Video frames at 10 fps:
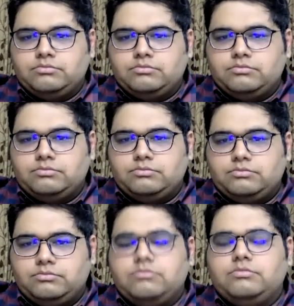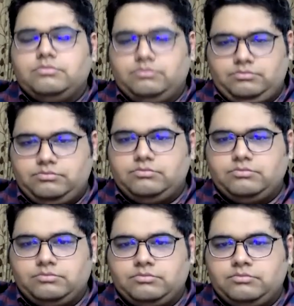
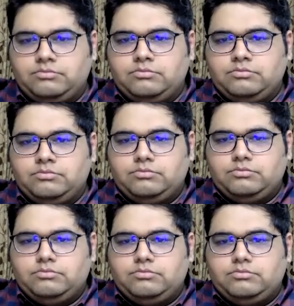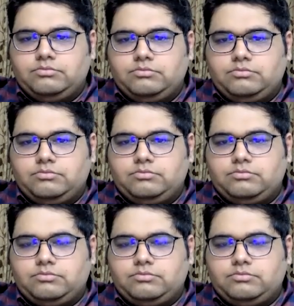[no speech]